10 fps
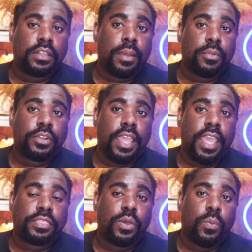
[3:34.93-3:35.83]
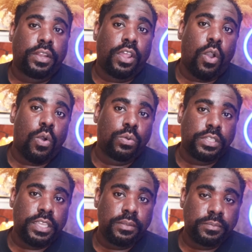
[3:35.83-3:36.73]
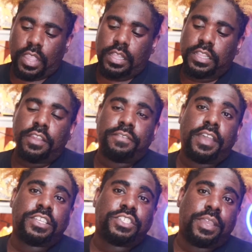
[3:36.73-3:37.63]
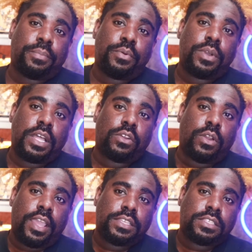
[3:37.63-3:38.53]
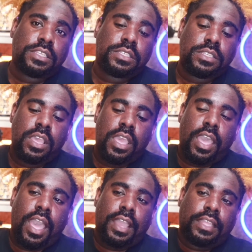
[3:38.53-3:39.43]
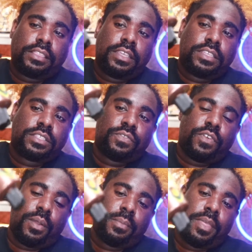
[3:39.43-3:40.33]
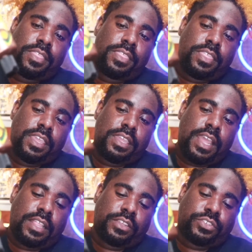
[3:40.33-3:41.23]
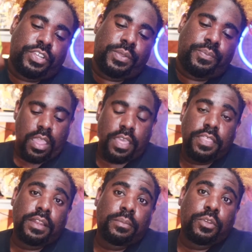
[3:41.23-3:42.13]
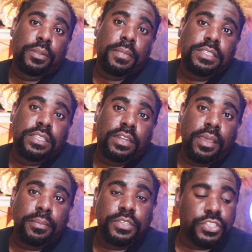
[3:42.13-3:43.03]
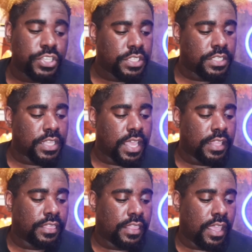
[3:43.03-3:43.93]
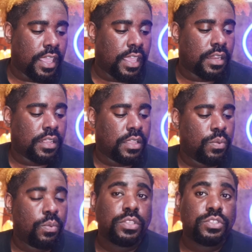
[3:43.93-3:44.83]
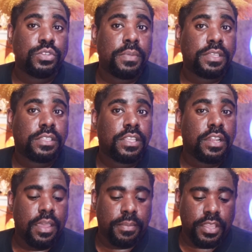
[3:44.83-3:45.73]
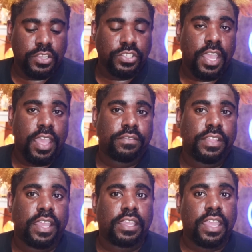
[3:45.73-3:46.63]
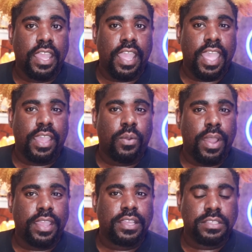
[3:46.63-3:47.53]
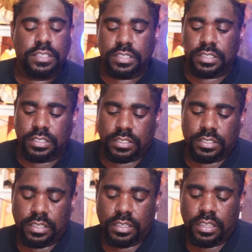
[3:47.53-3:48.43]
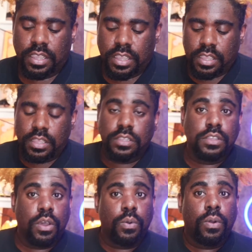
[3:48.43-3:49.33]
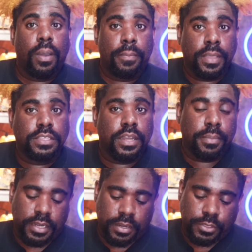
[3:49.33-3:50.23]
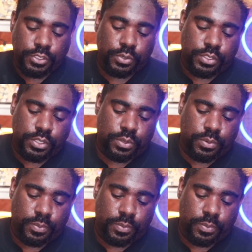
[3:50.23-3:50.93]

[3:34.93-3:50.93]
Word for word: Now I'm going to add the one and only Clarifying Shampoo Color Oasis. I got this from the Dollar Tree and then I'm gonna mix it up. She said that once you mix it up, it should have like a egg white consistency. So I'm gonna mix it up and then I'm gonna show it to you.